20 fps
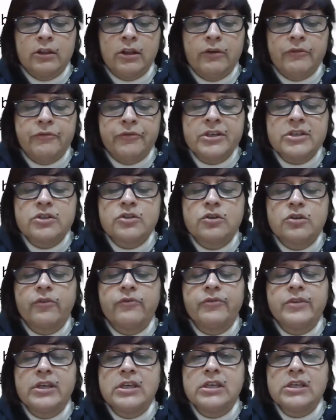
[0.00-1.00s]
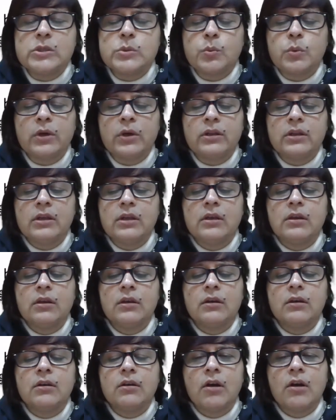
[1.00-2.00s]
The first of these were the
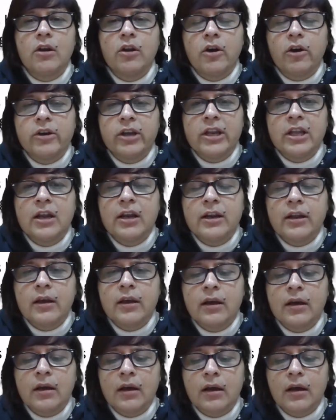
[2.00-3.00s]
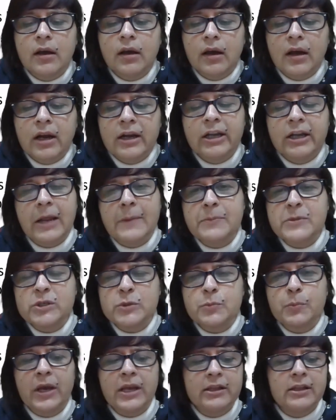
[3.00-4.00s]
colonial
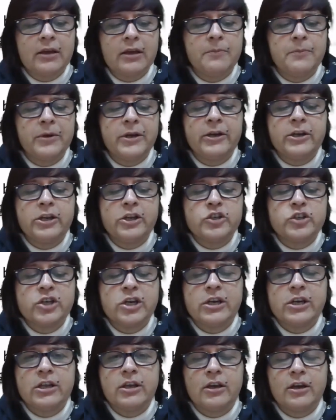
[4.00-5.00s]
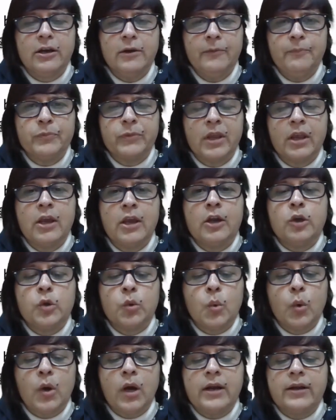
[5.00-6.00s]
attempts by the British India
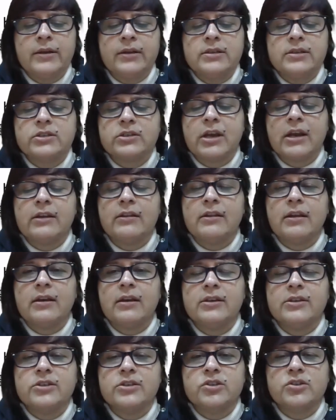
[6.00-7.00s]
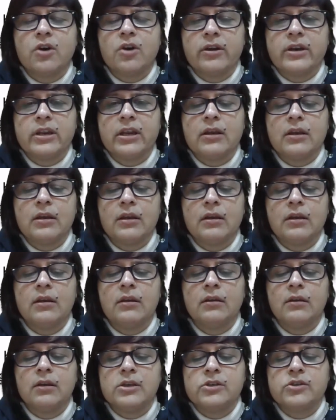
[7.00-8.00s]
to understand the
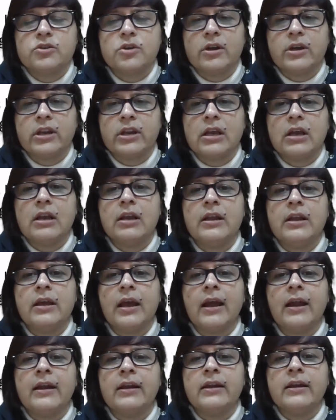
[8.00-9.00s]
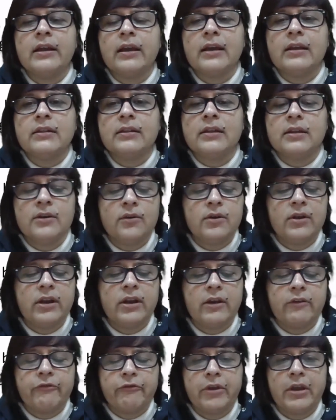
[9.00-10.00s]
historical and
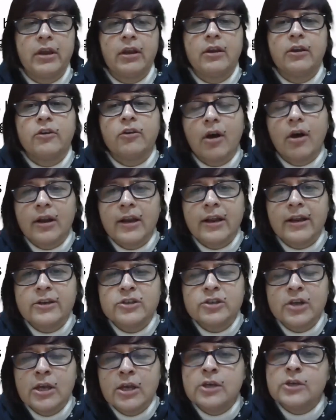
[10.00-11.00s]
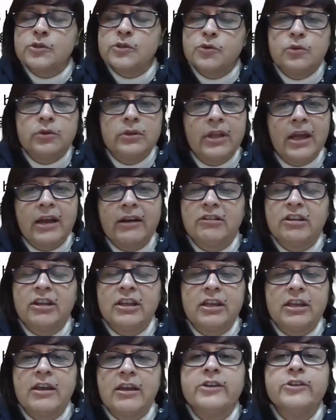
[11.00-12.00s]
ethnographic knowledge so that
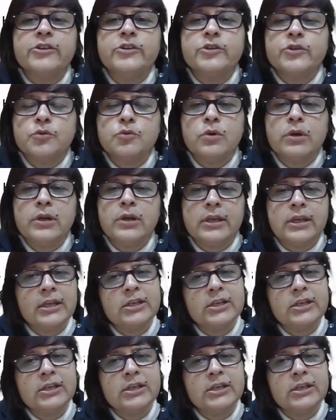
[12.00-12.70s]
they can rule